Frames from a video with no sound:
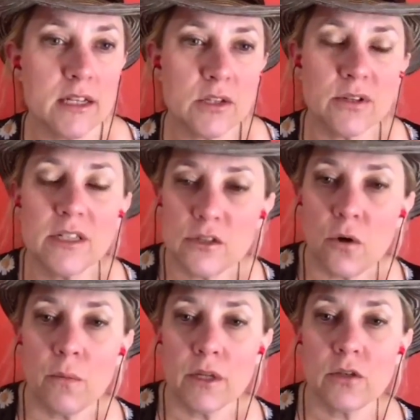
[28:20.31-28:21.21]
So it's
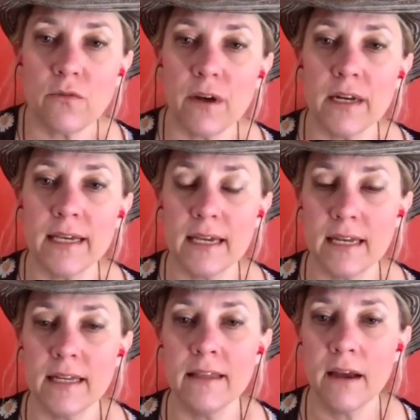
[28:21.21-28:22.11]
so much fun to get
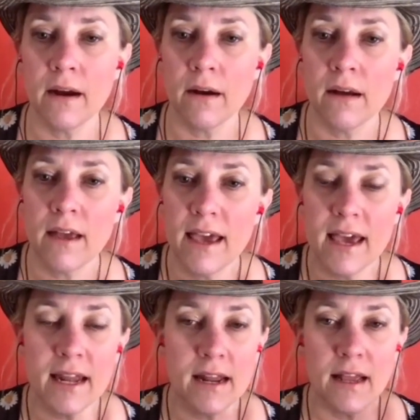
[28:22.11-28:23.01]
in there. And,